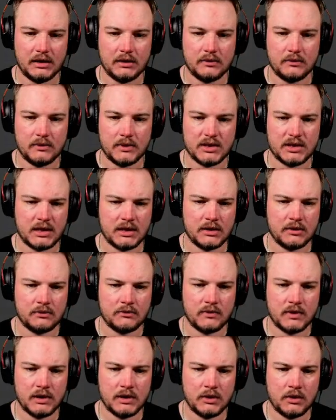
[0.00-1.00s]
which I don't
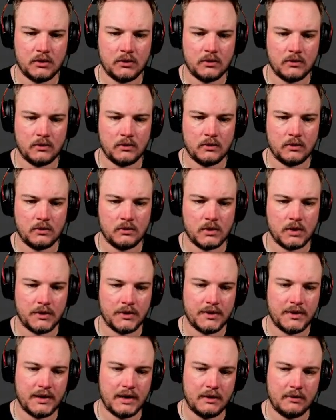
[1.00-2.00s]
really know what
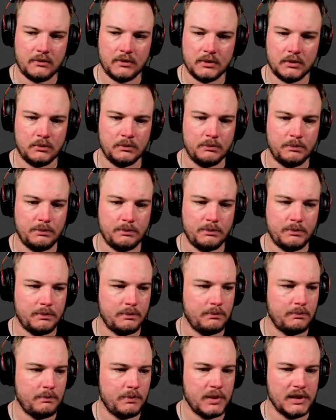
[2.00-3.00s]
that will
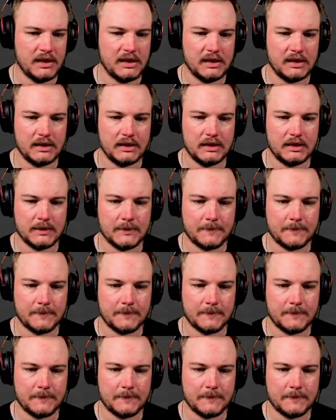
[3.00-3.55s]
be.